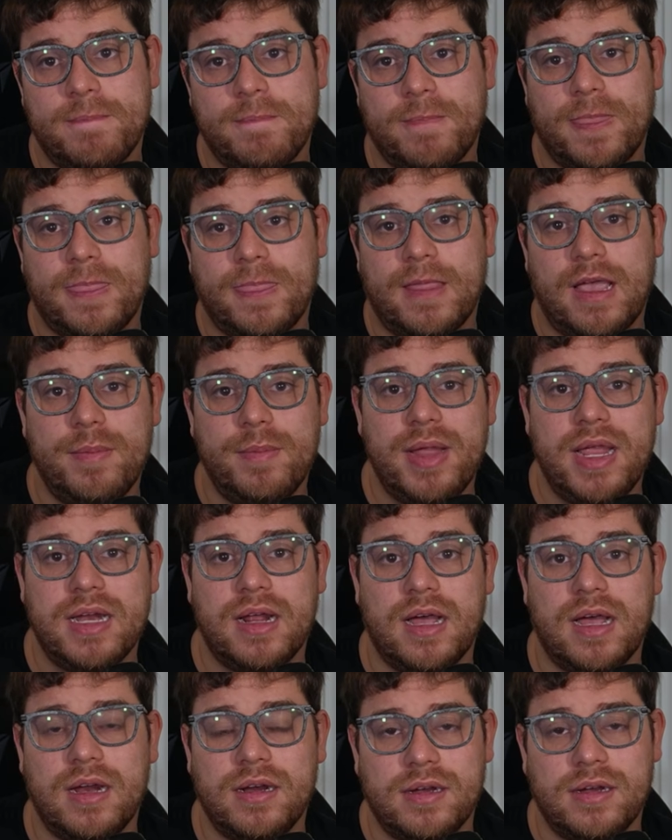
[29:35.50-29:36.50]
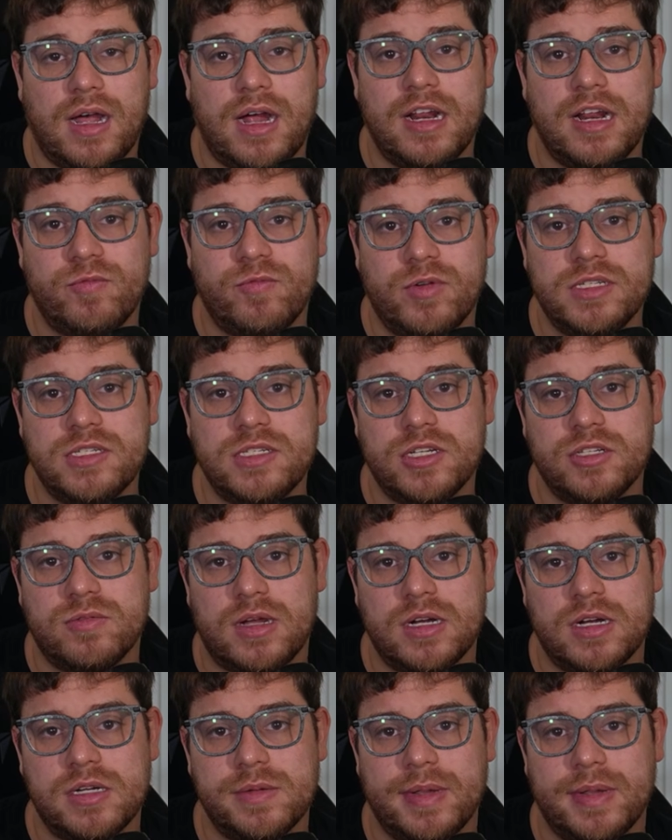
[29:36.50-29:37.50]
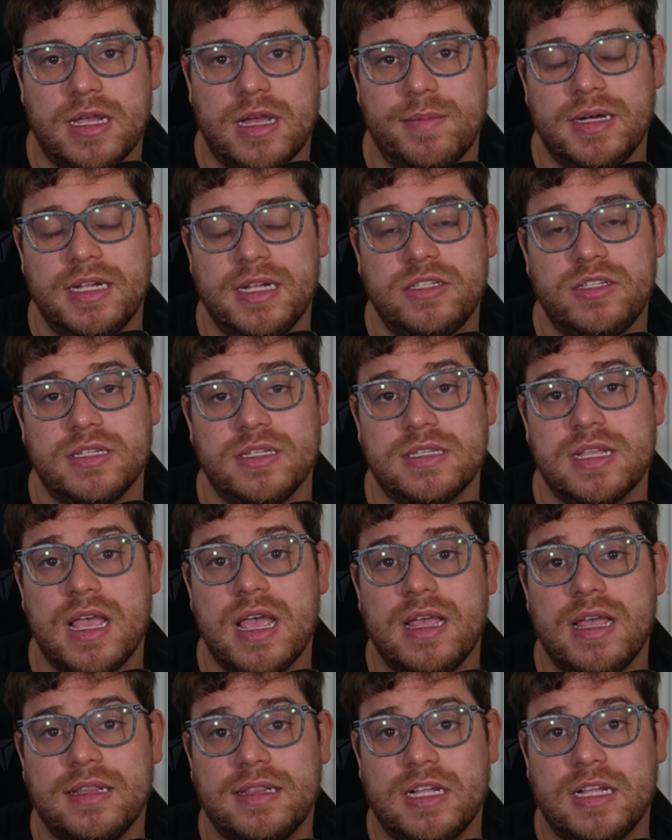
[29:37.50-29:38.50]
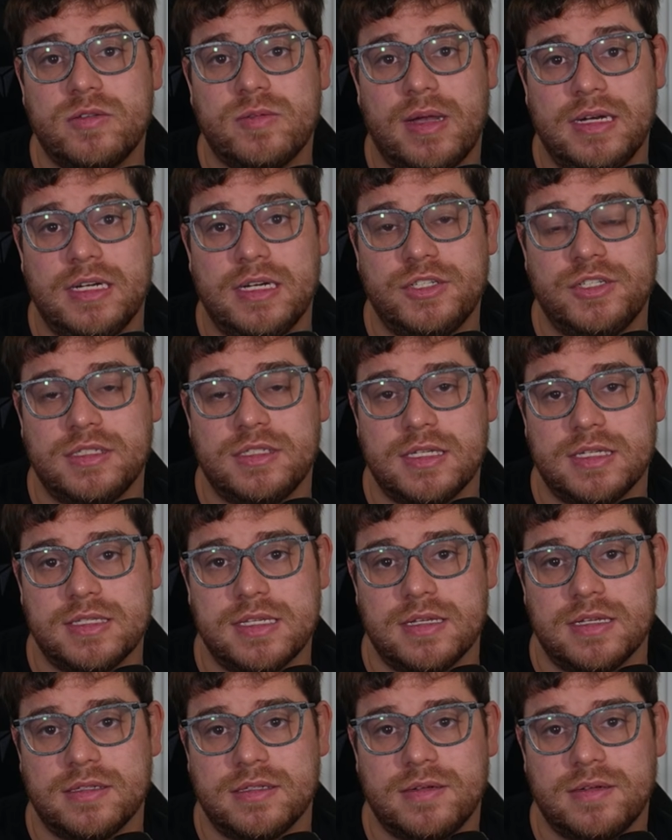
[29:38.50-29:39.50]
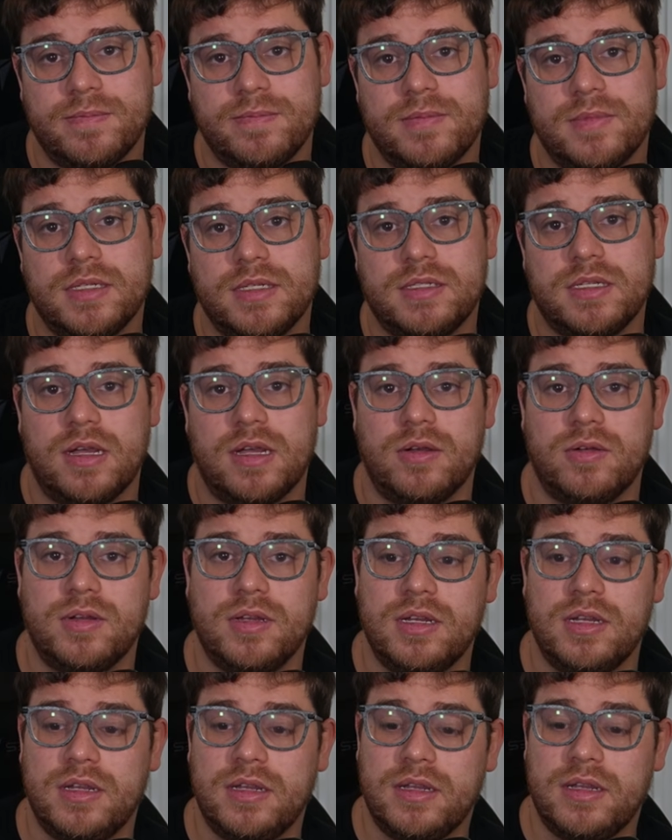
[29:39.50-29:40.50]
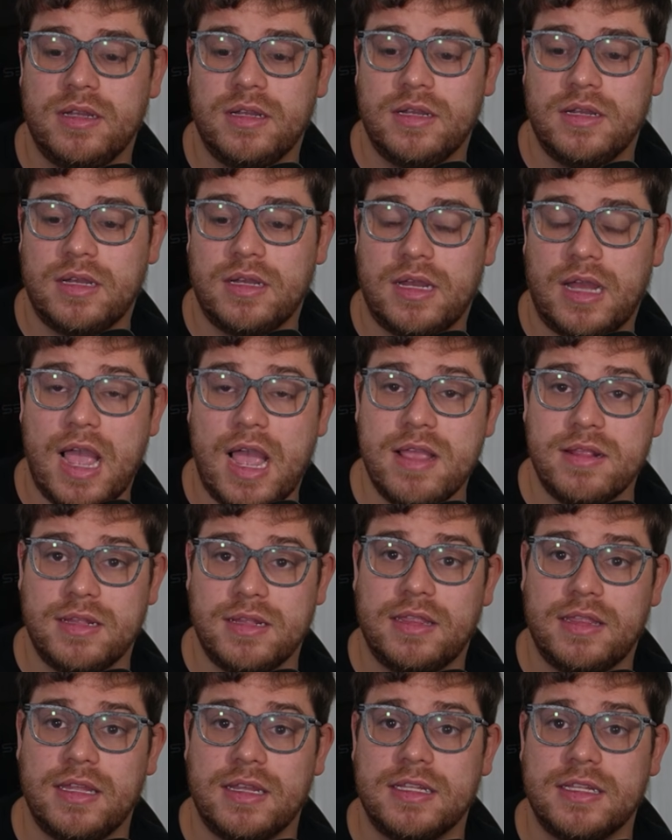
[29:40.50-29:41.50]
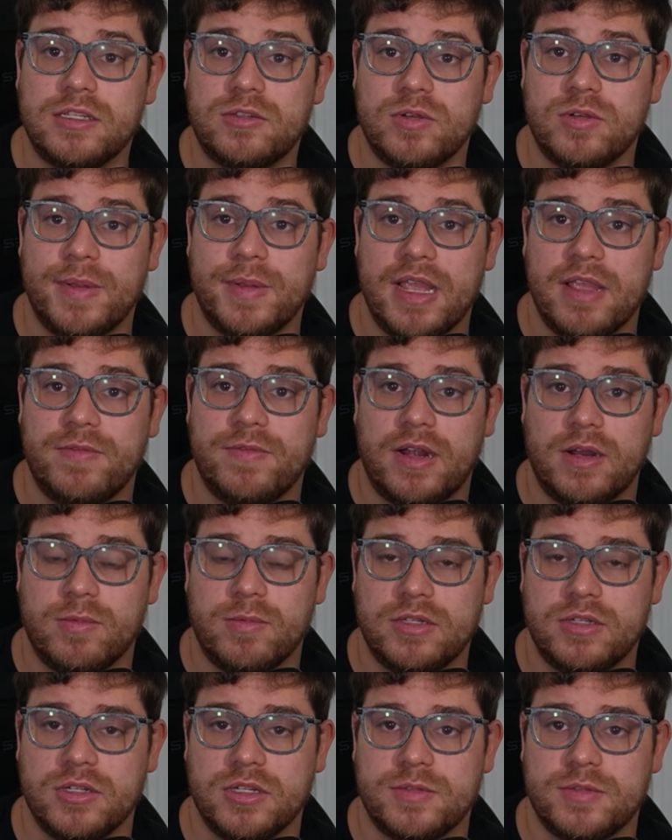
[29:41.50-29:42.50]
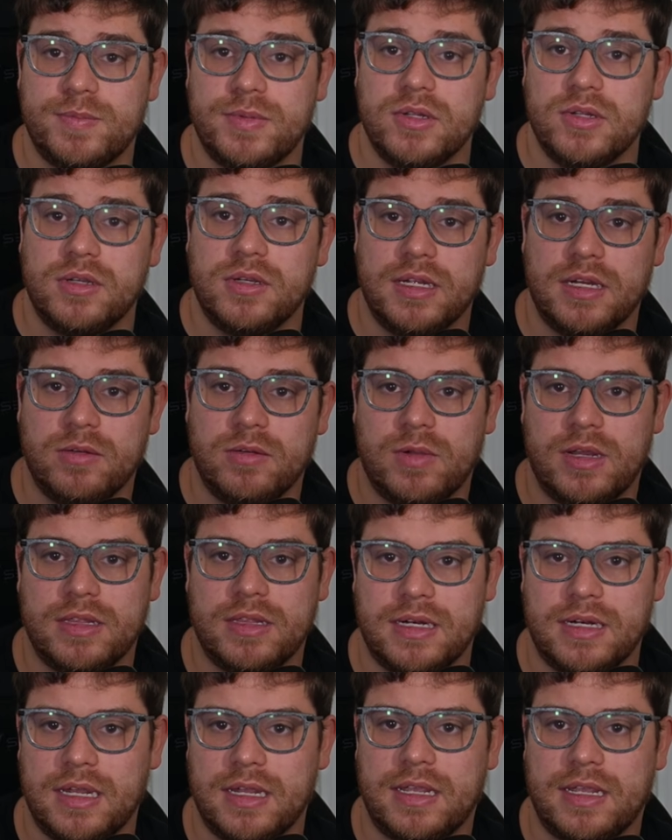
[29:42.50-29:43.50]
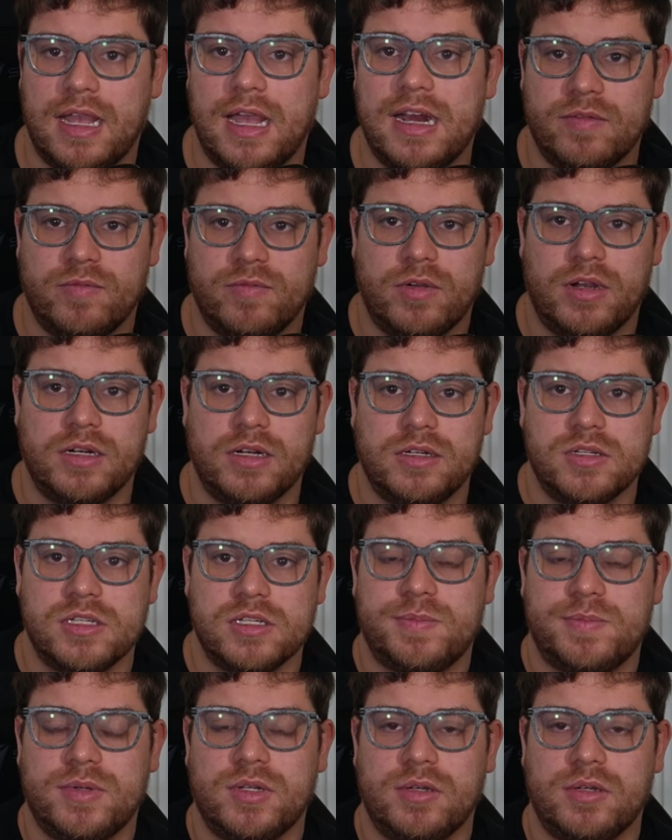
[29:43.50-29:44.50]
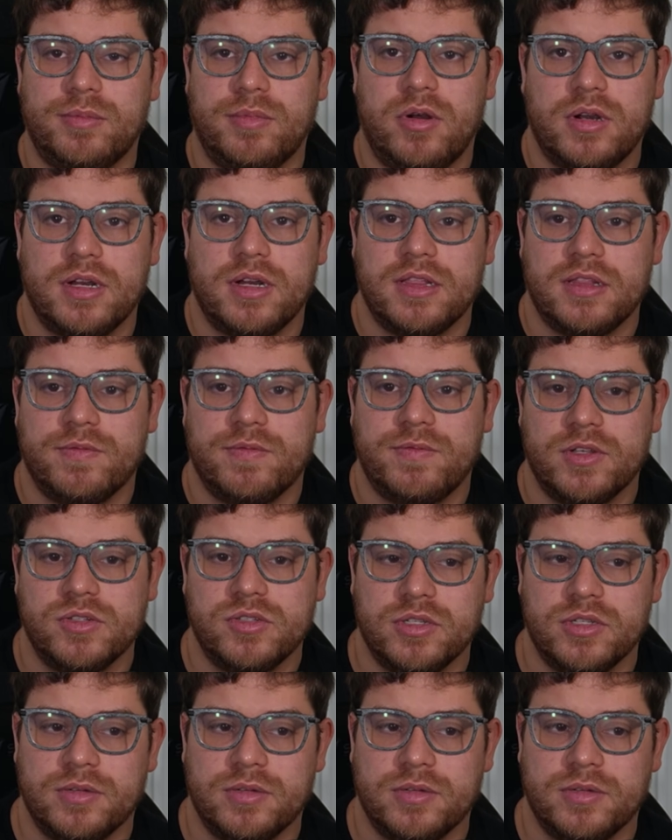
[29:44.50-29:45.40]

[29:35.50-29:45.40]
I mean, a lot of wizards want to become liches. That's why liches exist. So, I think this would be a fun one to explore and one that I kind of want to explore more in the future.